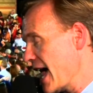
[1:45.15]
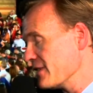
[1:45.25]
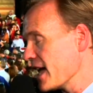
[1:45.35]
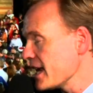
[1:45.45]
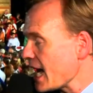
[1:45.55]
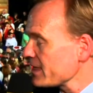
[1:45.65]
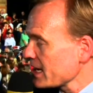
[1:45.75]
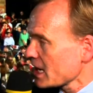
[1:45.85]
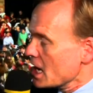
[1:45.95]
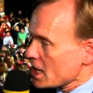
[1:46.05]
Then I think
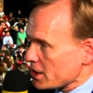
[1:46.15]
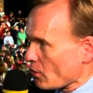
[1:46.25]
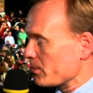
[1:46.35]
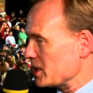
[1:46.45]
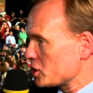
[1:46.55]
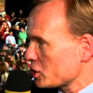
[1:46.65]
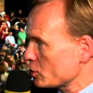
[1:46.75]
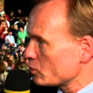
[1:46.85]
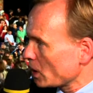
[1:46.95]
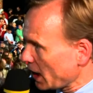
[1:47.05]
there will be two
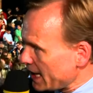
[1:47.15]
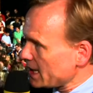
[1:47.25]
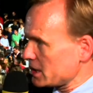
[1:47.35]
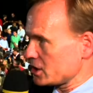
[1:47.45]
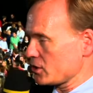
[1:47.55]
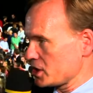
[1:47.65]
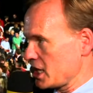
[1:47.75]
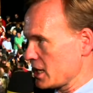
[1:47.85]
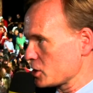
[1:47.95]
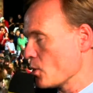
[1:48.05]
related
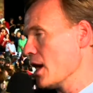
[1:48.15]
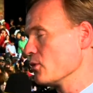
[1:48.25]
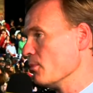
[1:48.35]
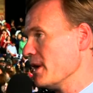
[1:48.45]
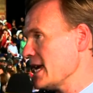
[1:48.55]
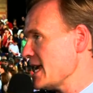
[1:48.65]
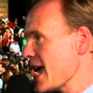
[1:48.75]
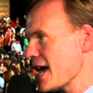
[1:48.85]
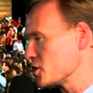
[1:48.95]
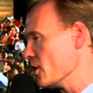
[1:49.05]
critiques. One will be he
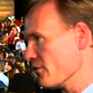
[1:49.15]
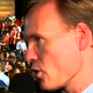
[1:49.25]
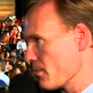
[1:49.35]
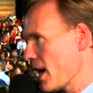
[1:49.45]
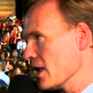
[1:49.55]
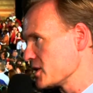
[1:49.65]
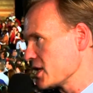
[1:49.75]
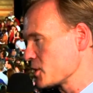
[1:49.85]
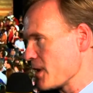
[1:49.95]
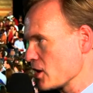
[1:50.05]
has no foreign policy
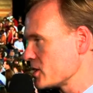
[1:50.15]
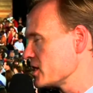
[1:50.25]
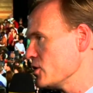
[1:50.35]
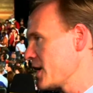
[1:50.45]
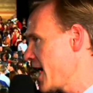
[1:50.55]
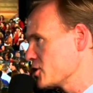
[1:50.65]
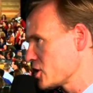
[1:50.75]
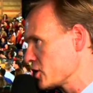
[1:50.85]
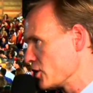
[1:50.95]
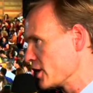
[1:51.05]
experience, you can't just
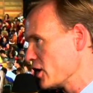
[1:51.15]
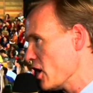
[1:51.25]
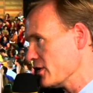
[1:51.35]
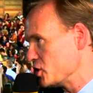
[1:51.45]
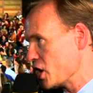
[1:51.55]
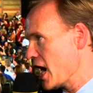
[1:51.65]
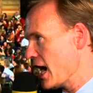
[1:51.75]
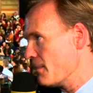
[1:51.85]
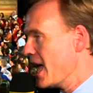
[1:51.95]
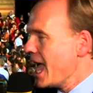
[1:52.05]
learn it on the job.
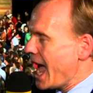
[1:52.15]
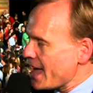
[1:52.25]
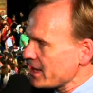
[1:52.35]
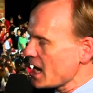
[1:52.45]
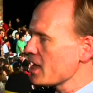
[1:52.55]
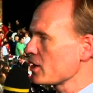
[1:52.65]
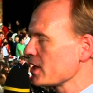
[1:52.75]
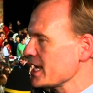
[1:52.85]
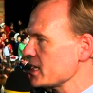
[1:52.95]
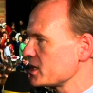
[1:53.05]
And the other
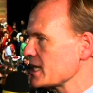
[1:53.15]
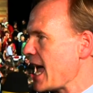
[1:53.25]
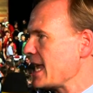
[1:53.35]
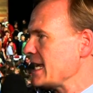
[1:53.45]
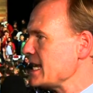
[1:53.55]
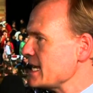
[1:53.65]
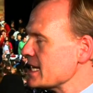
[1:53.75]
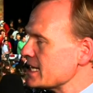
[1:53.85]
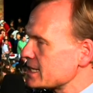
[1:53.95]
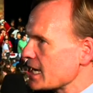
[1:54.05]
is that he
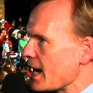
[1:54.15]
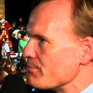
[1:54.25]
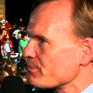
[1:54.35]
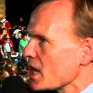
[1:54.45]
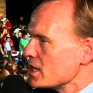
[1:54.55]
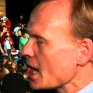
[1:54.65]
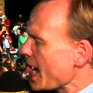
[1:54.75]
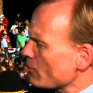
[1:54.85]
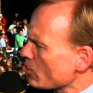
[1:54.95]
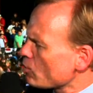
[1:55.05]
is um, not
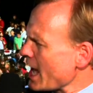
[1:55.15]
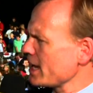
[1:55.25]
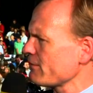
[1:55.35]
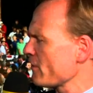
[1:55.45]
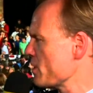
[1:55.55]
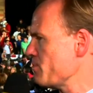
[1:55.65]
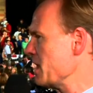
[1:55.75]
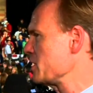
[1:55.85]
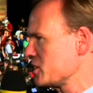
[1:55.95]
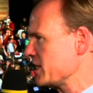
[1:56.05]
ready for the big
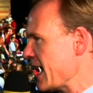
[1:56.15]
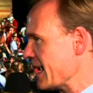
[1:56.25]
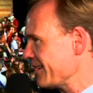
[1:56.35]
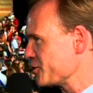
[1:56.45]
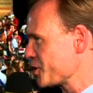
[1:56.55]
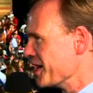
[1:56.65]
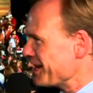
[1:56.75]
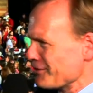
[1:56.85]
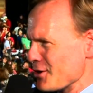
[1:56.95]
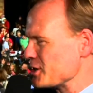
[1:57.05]
stage, even
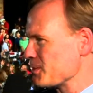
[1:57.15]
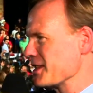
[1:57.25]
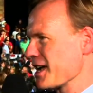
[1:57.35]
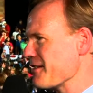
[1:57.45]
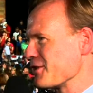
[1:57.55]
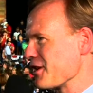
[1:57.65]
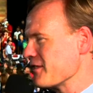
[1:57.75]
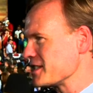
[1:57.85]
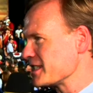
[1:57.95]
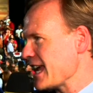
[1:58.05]
though he's been the governor of a
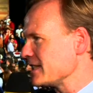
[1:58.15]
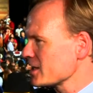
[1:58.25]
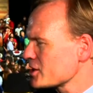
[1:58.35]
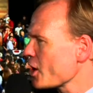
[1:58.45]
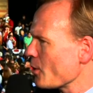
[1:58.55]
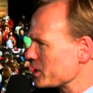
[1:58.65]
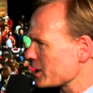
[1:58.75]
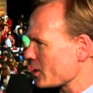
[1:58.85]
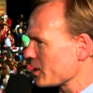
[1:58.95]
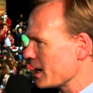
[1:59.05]
state. This is always a,
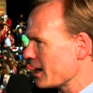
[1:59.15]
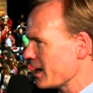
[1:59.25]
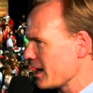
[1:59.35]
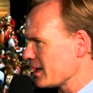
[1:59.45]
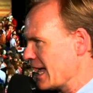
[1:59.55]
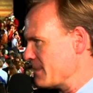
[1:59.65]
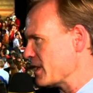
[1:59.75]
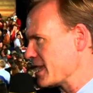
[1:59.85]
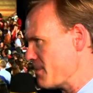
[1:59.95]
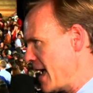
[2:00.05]
a, a claim that
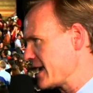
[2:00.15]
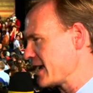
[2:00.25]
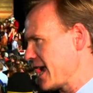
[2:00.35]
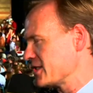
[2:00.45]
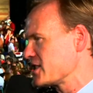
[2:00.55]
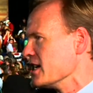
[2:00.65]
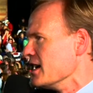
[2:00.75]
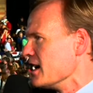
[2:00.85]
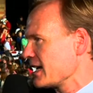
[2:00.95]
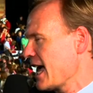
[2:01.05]
they make against
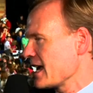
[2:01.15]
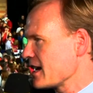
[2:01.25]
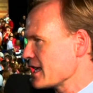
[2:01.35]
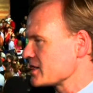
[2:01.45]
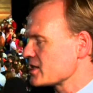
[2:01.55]
the candidates.